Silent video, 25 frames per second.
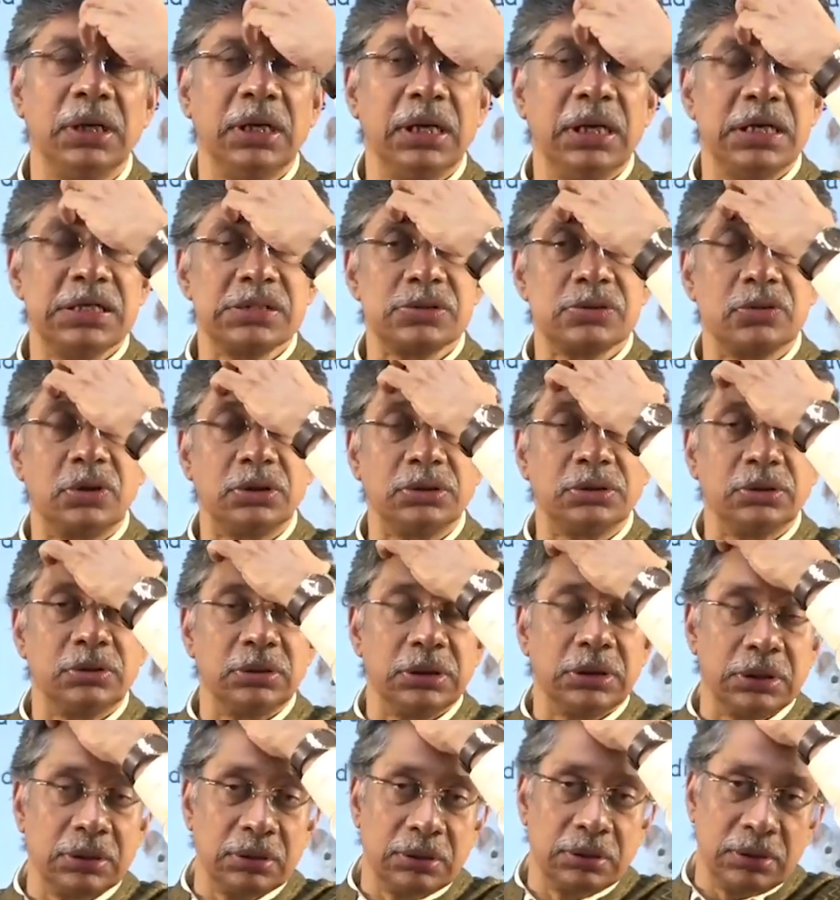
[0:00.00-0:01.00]
It's not
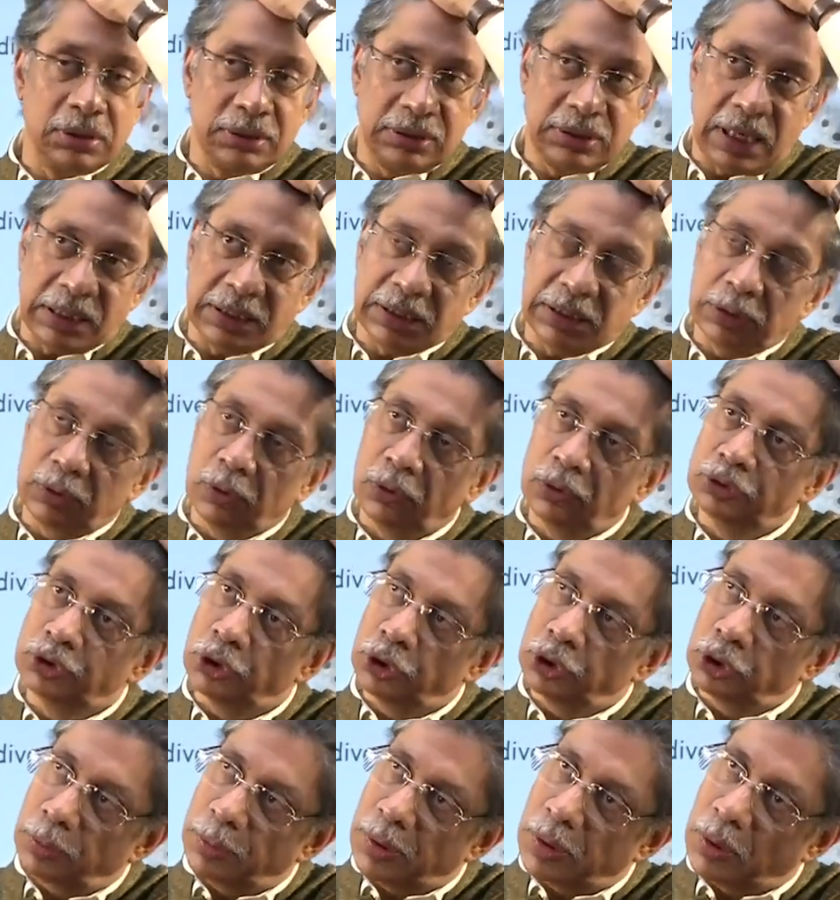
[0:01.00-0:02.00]
that it goes
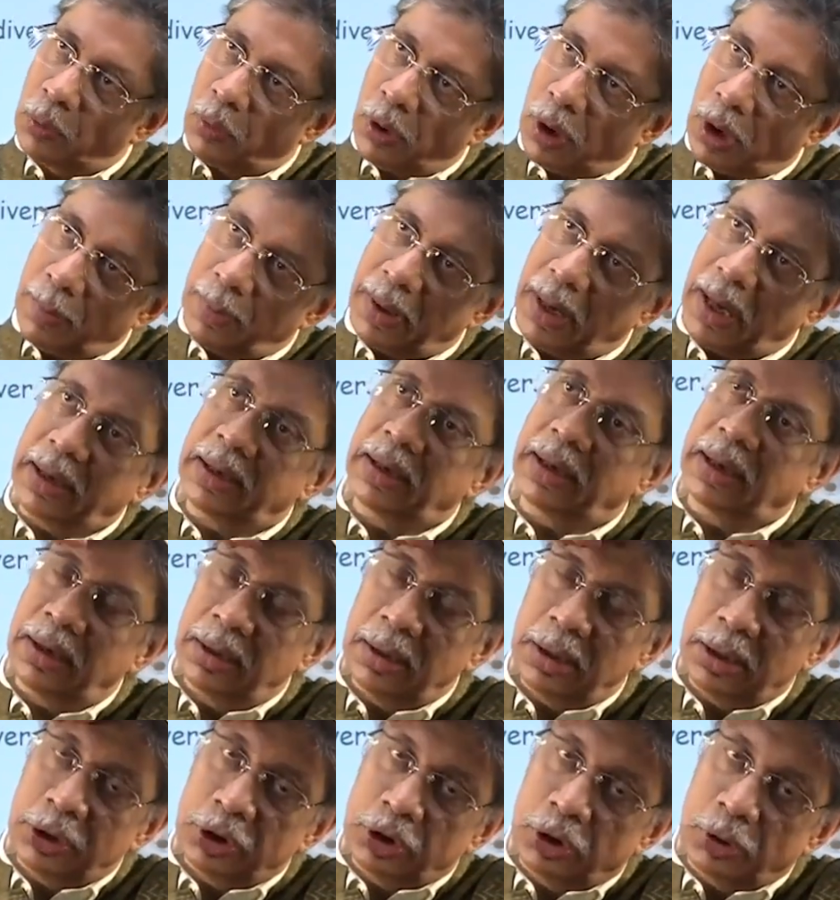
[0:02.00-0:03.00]
on to be warm and a
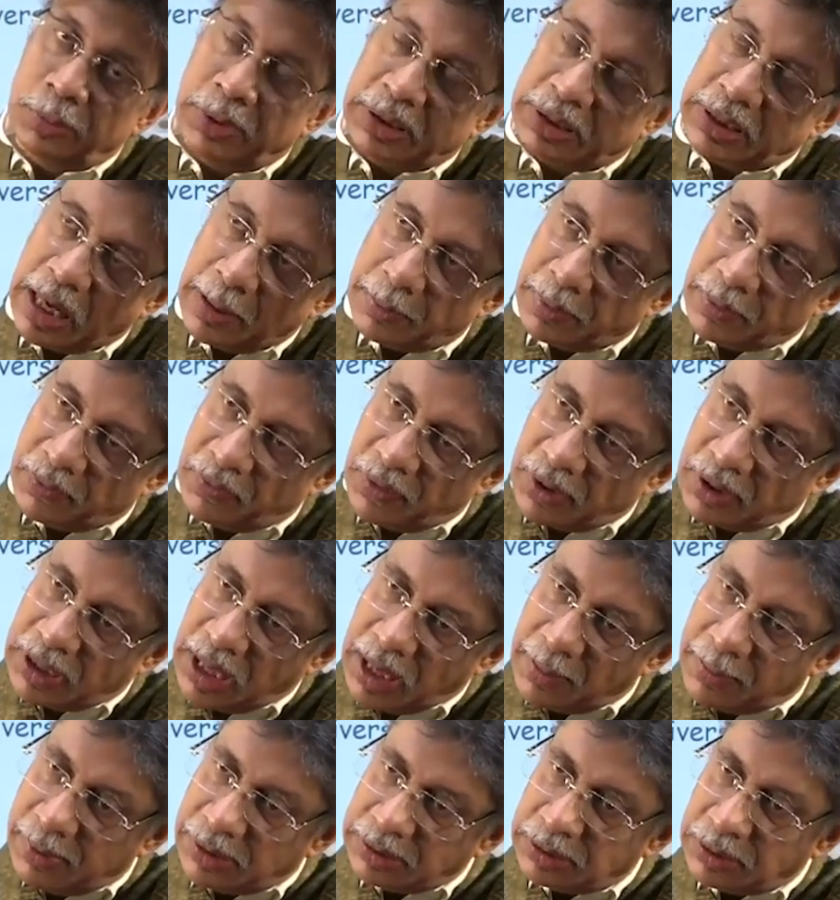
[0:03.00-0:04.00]
humid type of a
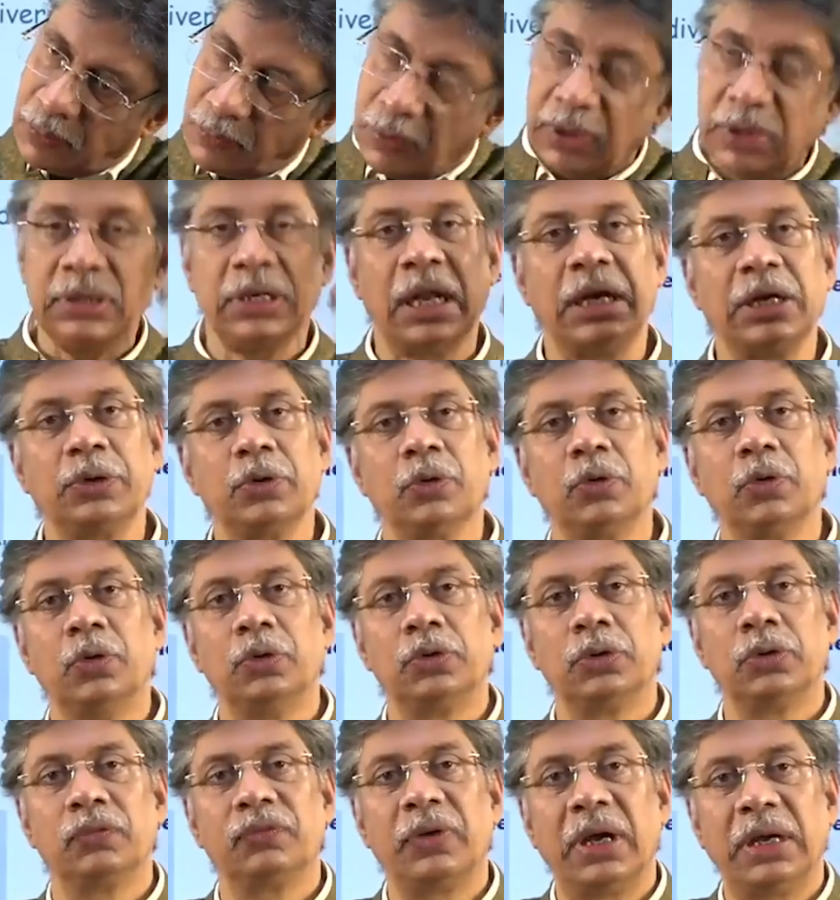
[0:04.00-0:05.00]
climate, the one that you're going
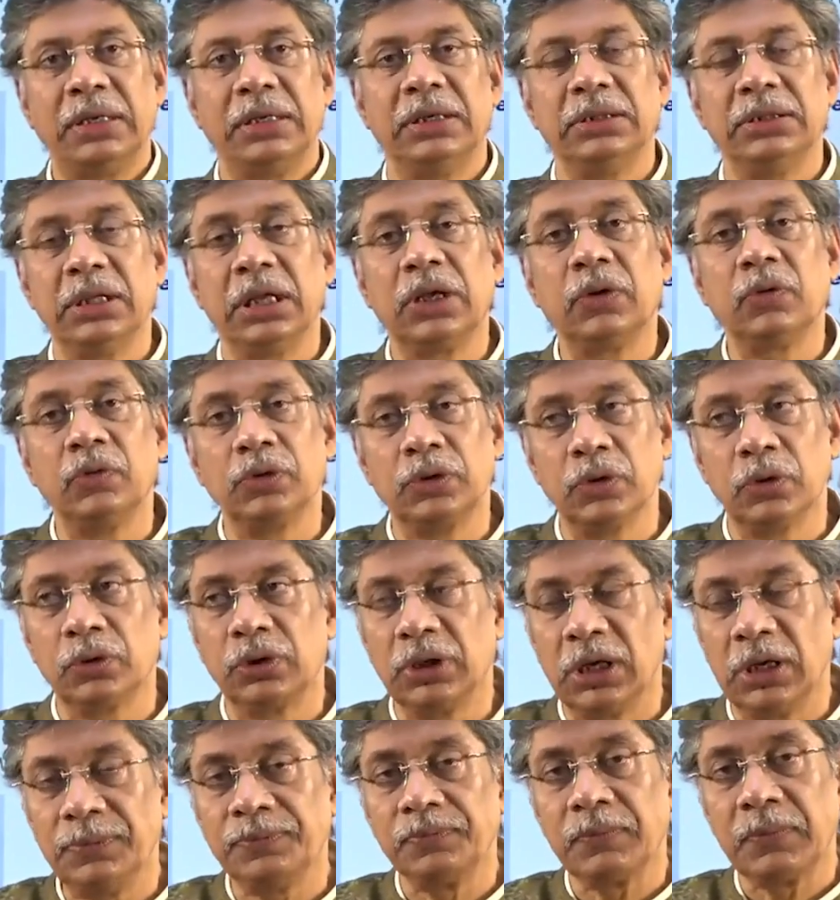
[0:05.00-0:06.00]
to find in the
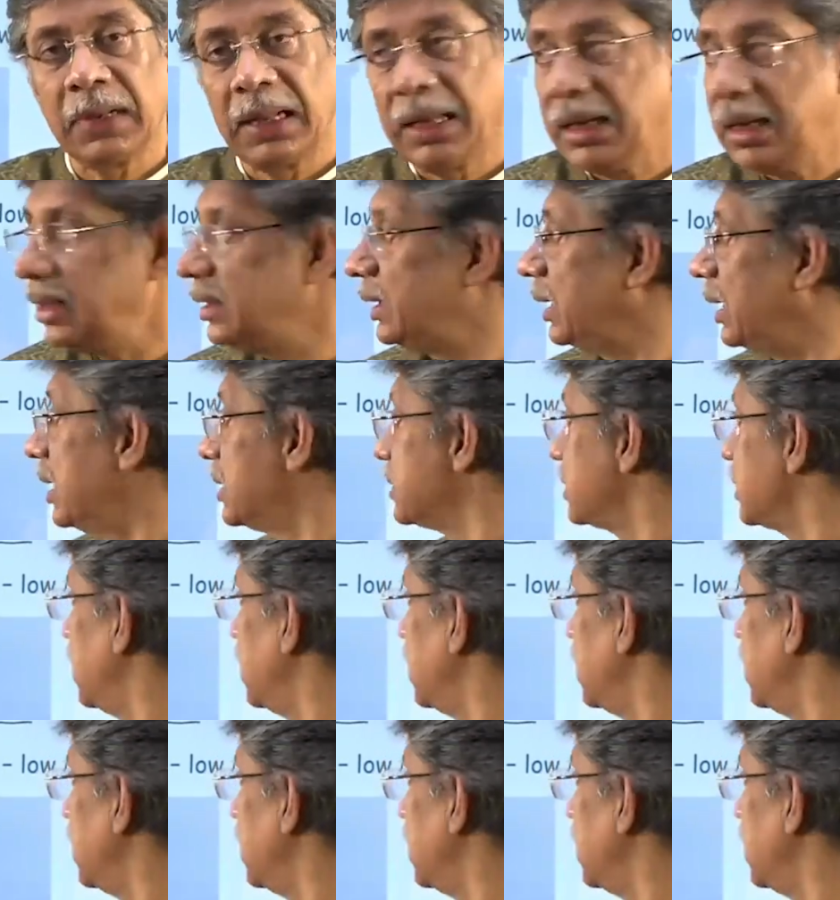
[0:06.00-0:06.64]
equatorial areas.